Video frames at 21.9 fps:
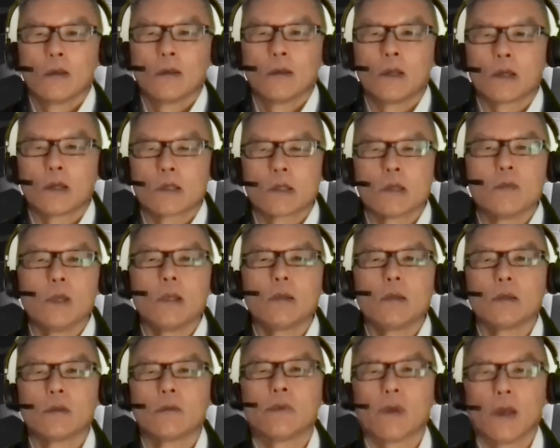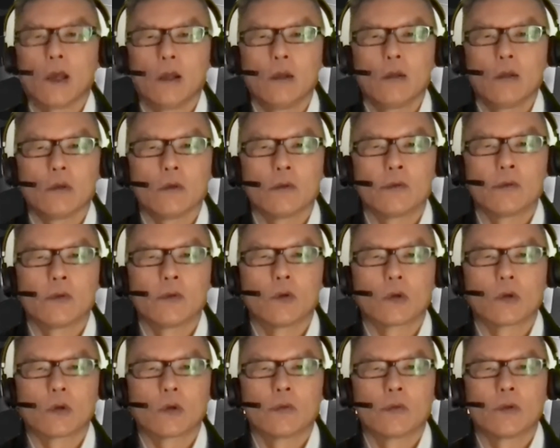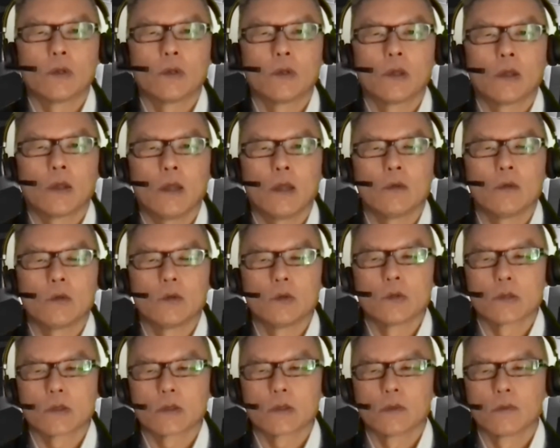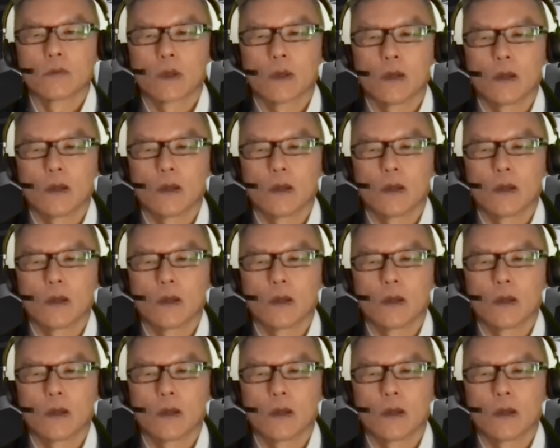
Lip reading: there's immediate value for the end user,